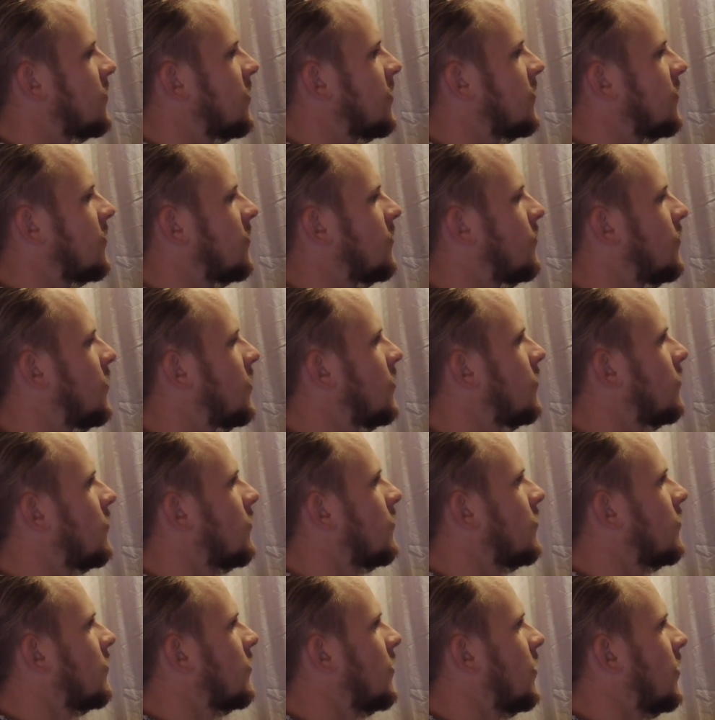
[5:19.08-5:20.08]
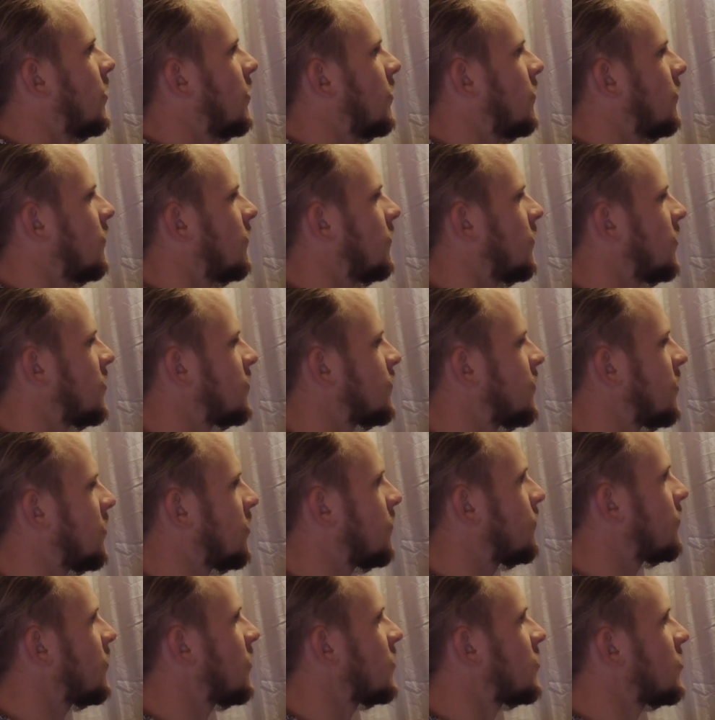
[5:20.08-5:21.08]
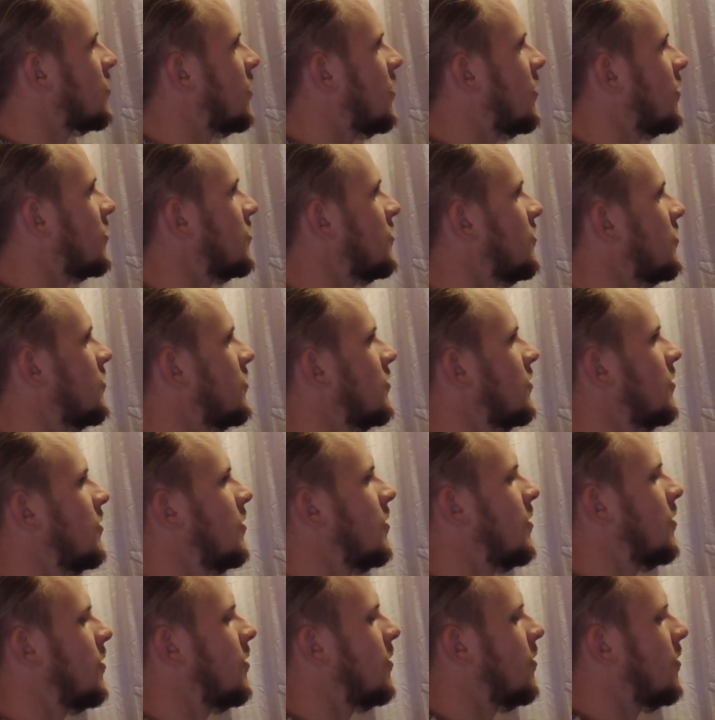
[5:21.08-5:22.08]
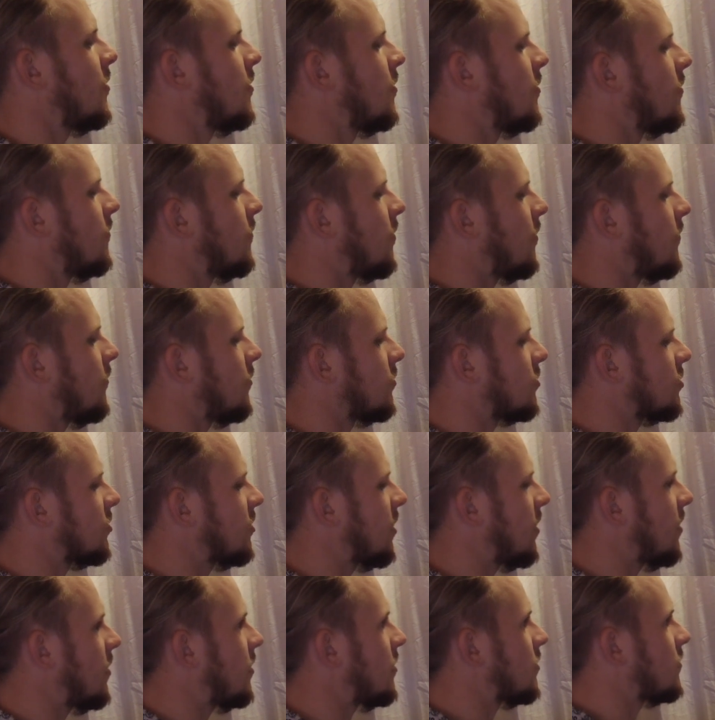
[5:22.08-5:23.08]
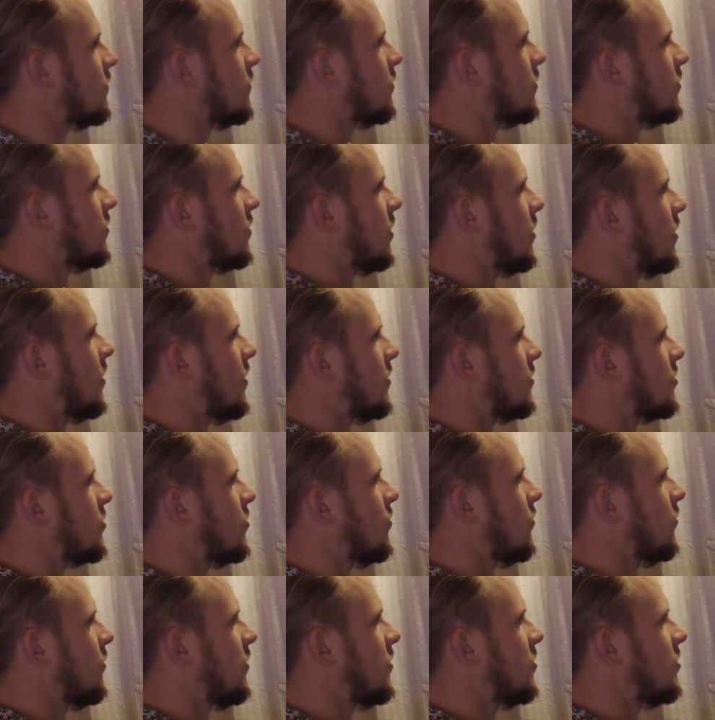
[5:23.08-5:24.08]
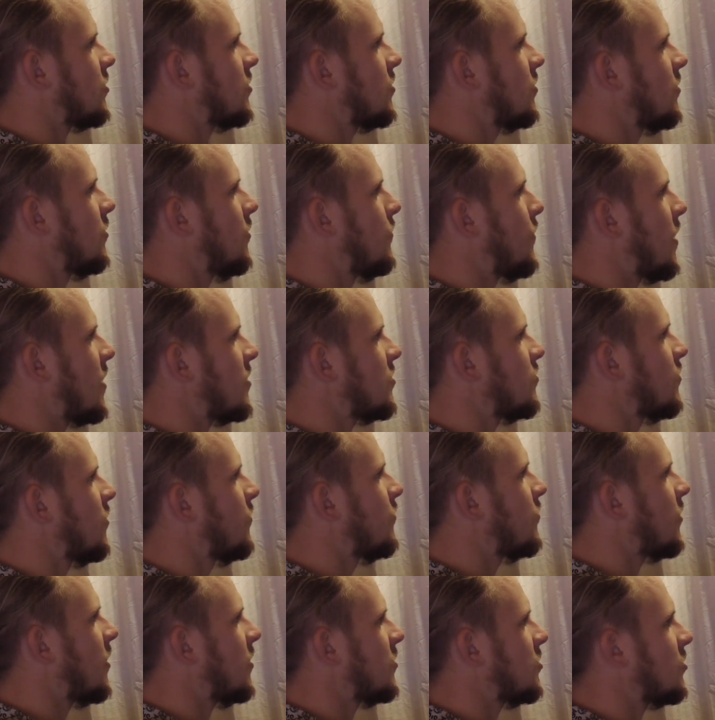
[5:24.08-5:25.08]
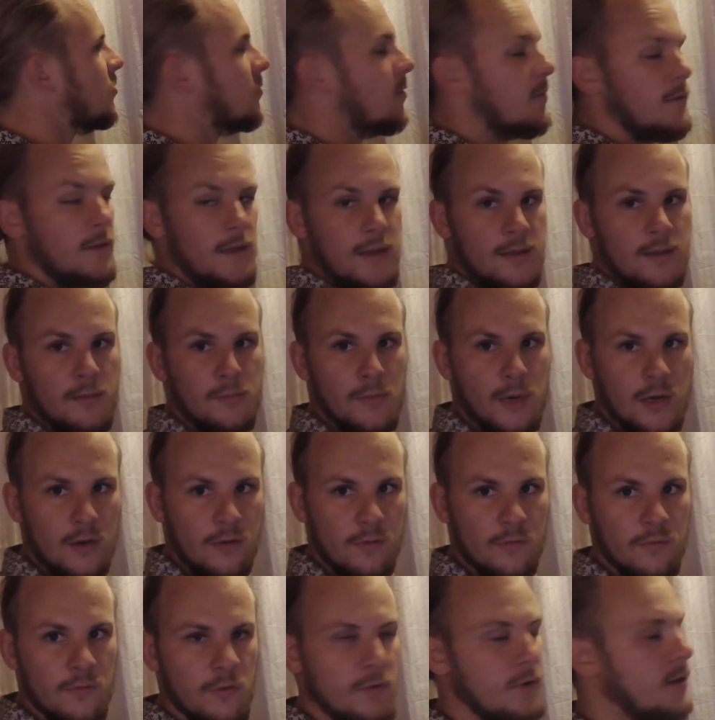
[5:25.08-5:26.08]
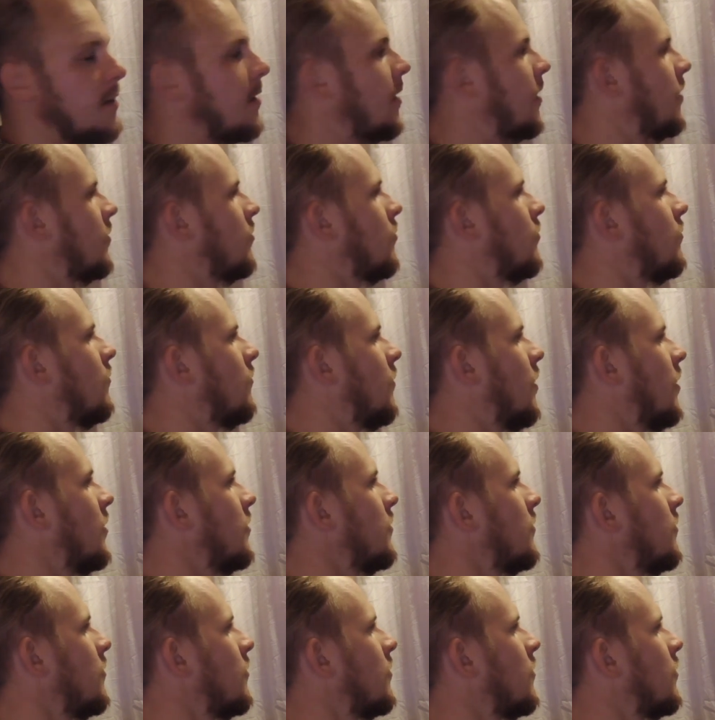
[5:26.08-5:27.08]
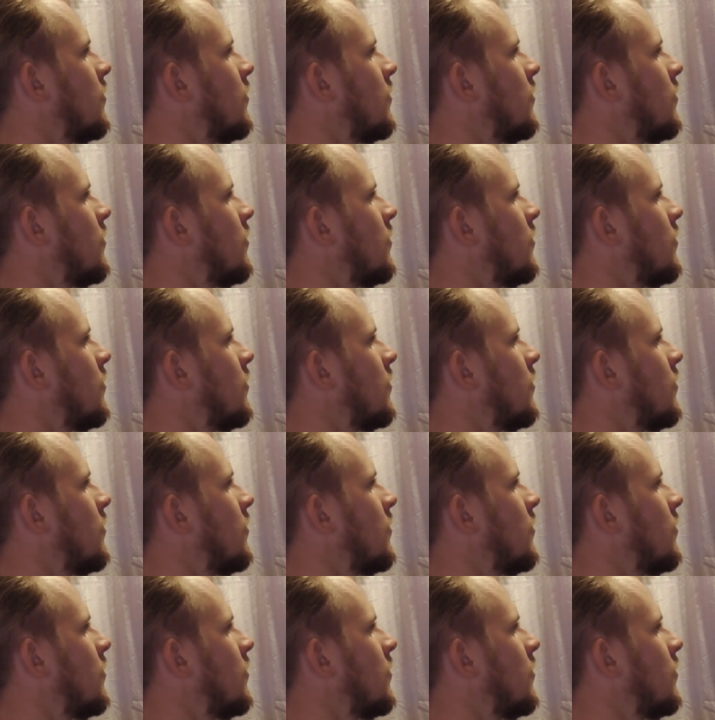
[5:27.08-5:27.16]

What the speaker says: right in the middle, and this being the pressure axis. What we'll say is, let's call this the maximum pressure that the microphone can handle, 1,